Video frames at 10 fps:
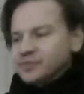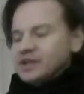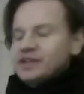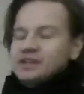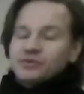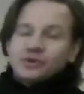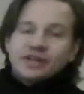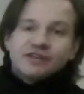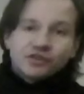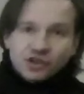And then you can
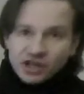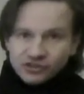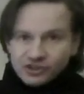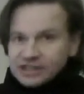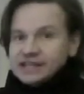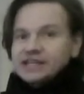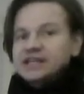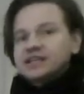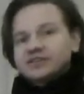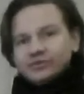have an
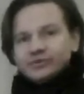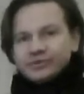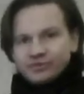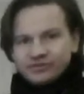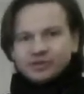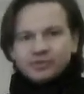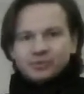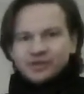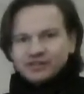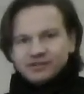underlay to stop the
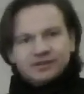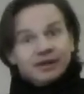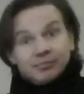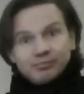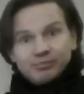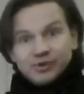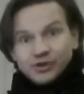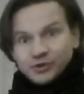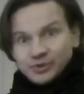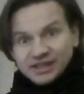wind
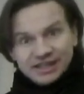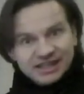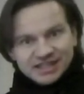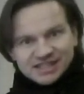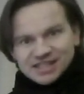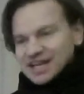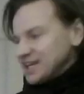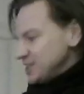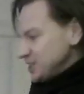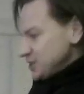blowing
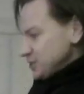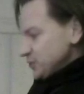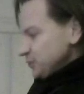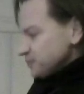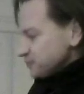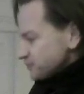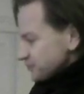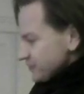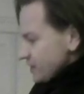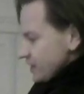inside you.
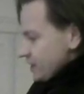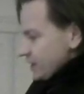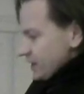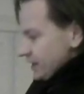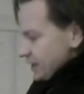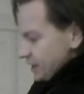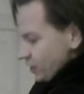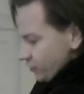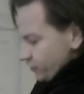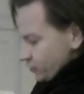
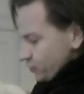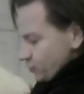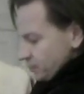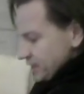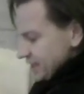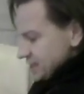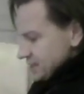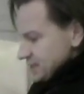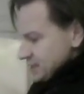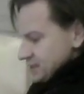After you
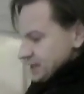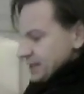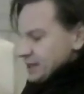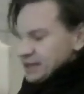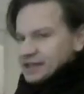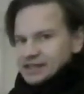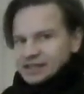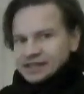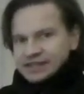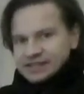place
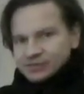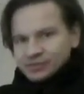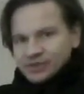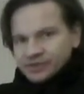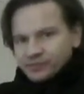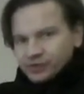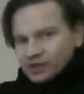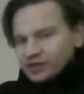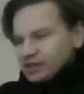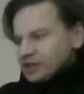this one,
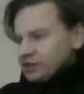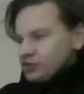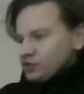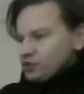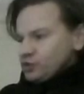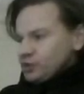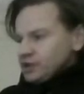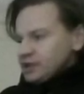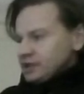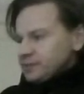then
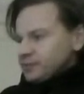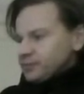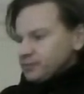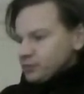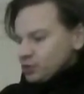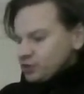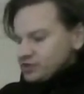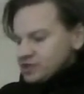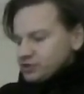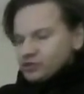you
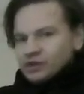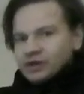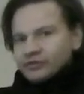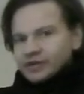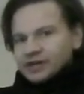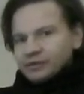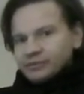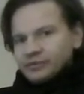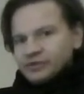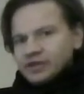continue
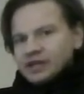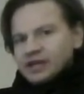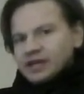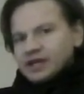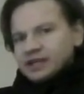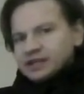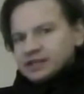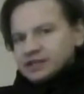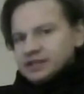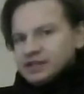around, and
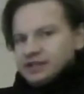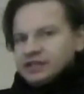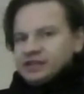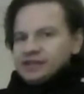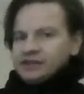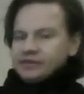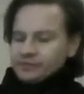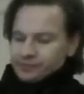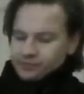here